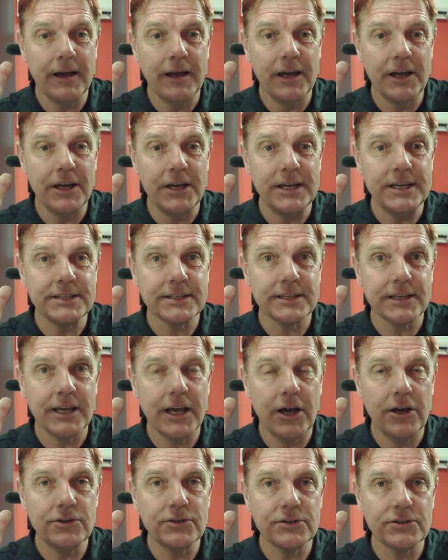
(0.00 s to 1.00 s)
east
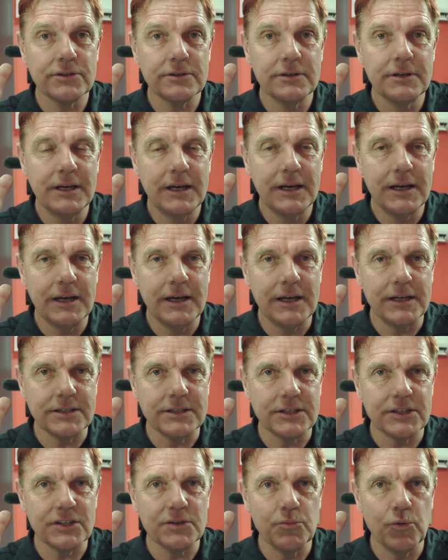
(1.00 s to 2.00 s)
coast. It's a
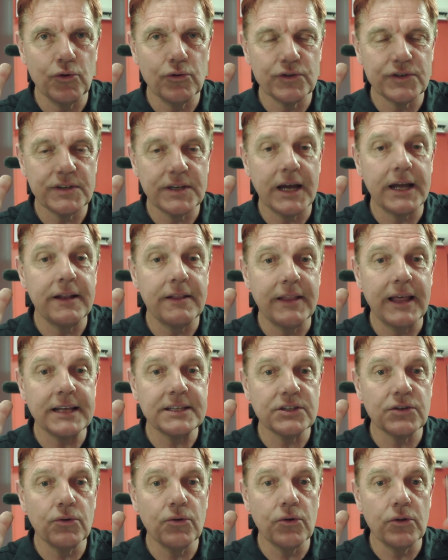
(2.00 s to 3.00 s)
small state,
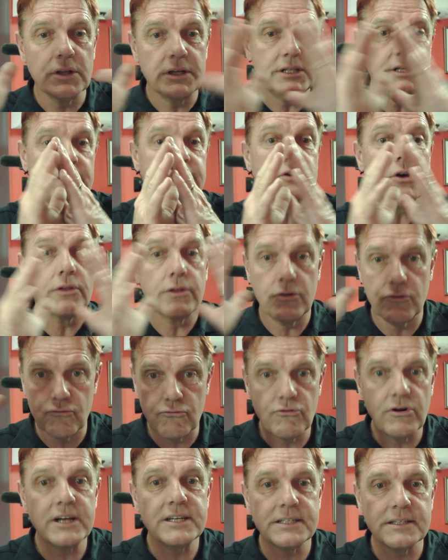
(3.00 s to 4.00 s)
that's all, and you've got the
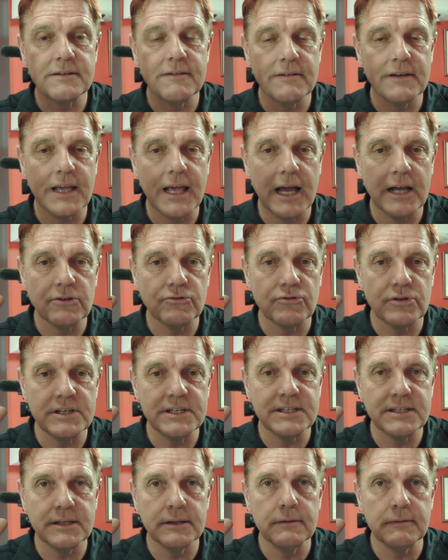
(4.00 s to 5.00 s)
rest of the country
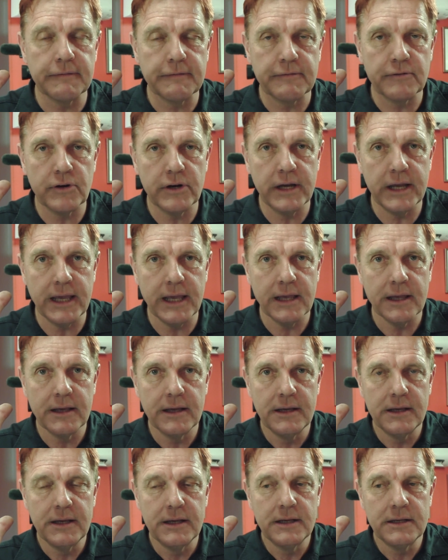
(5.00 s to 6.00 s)
still free.
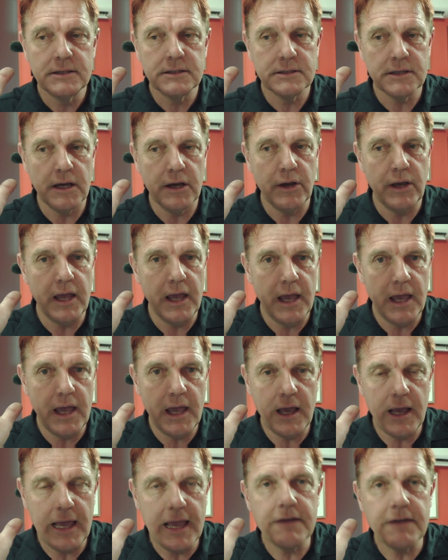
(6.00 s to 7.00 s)
So
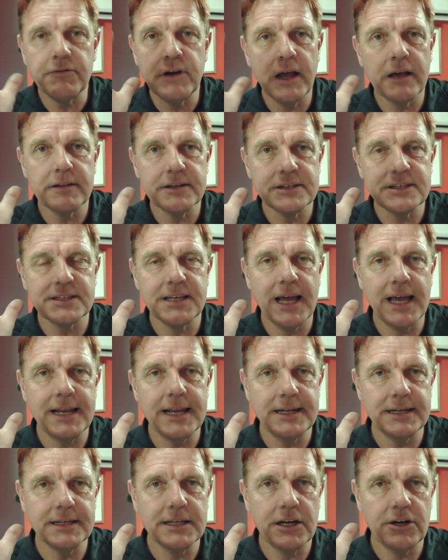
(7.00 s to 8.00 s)
every other state
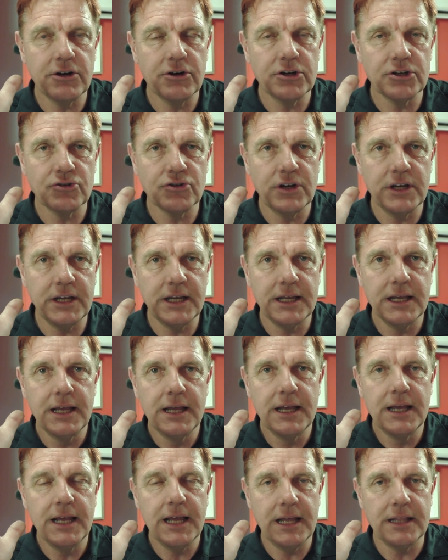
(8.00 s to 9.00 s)
and territory
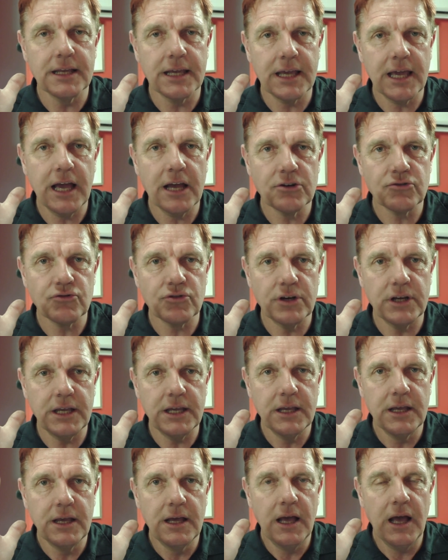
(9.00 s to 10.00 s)
in the country
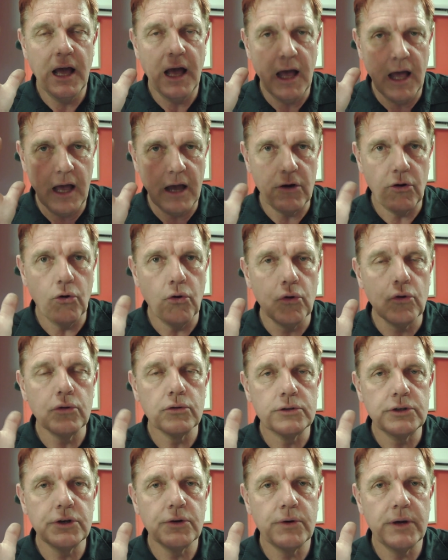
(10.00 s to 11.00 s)
are all
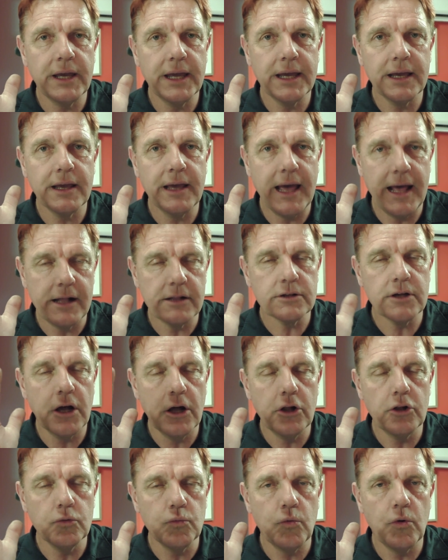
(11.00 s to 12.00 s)
doing
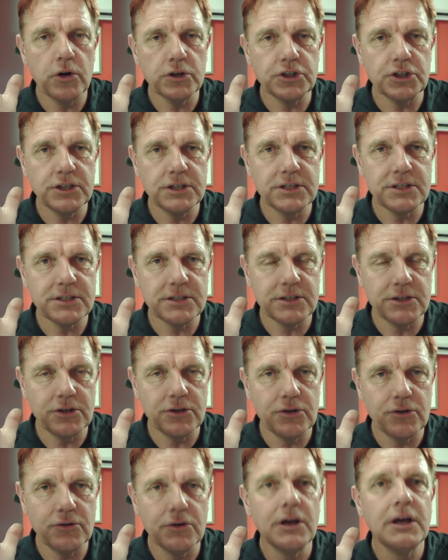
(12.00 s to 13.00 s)
alcohol washes
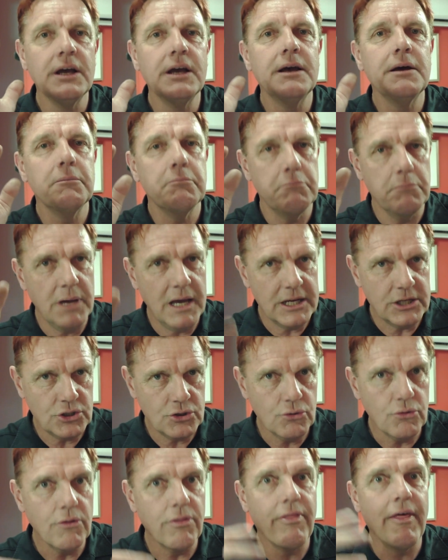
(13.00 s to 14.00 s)
to make
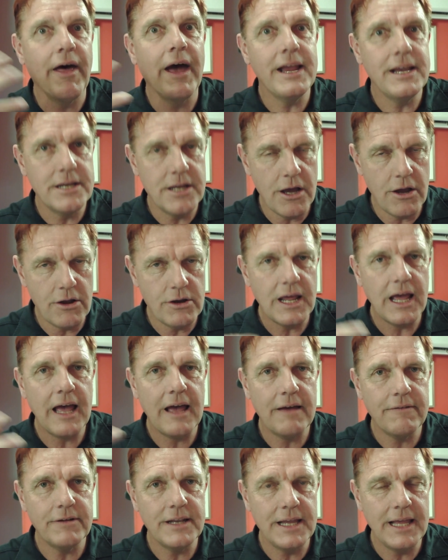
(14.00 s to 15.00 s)
sure they don't
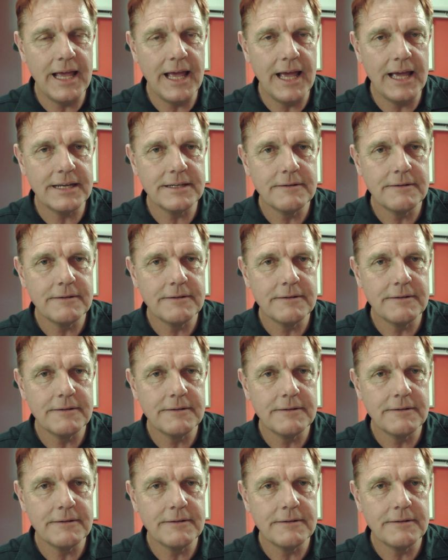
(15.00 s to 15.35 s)
have it yet,